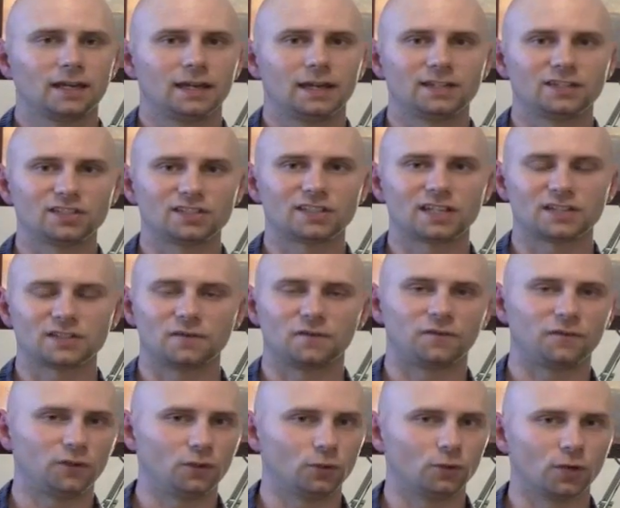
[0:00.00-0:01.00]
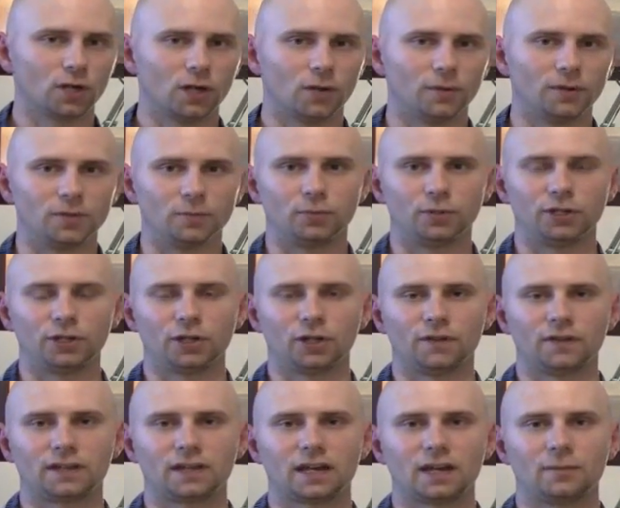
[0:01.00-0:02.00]
It just doesn't feel right when you're putting it
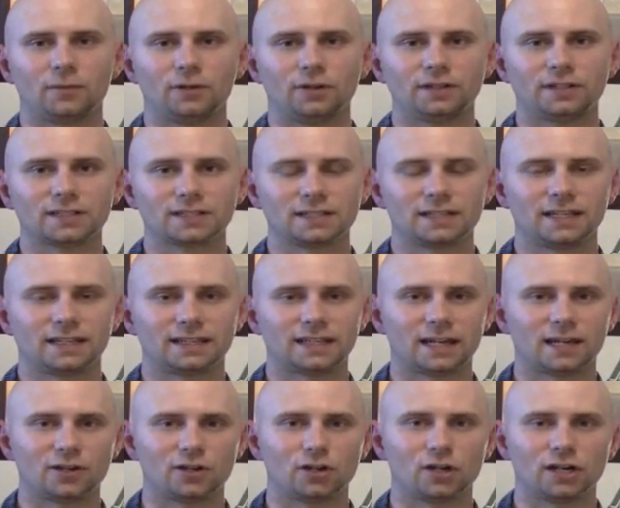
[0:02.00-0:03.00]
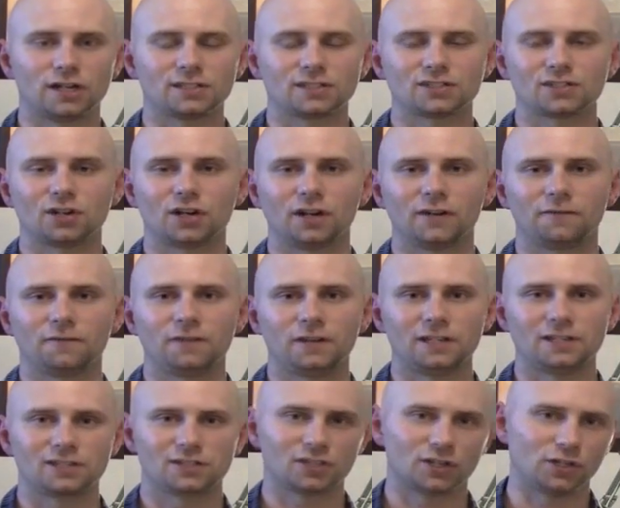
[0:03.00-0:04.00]
on the camera. It doesn't get that nice tight
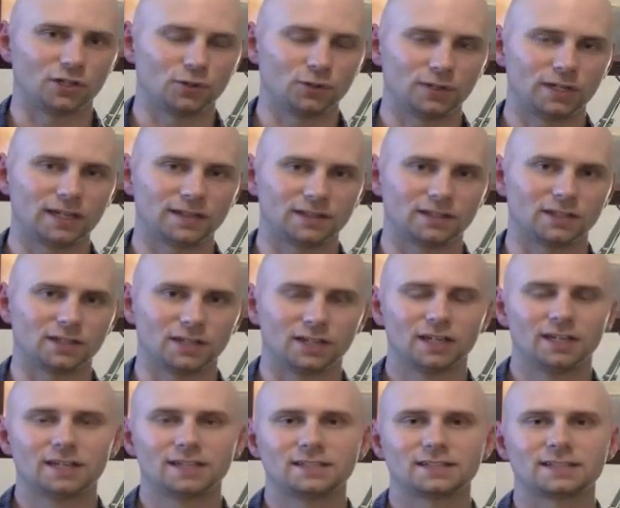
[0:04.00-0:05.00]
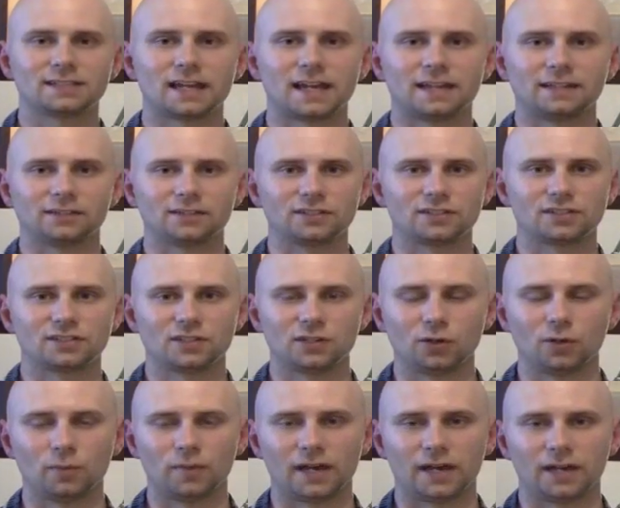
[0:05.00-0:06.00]
fit. So you do get the stainless
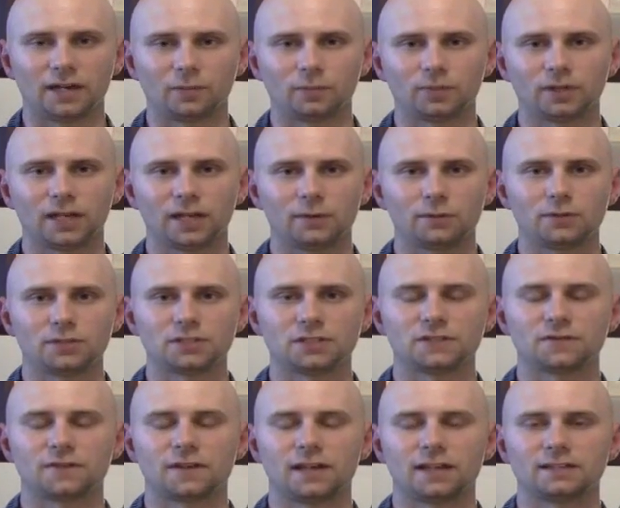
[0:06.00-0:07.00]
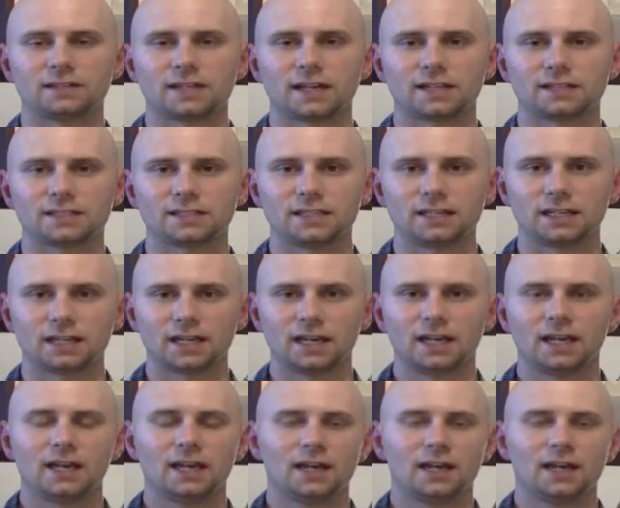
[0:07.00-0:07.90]
steel mounting plate, which is fantastic.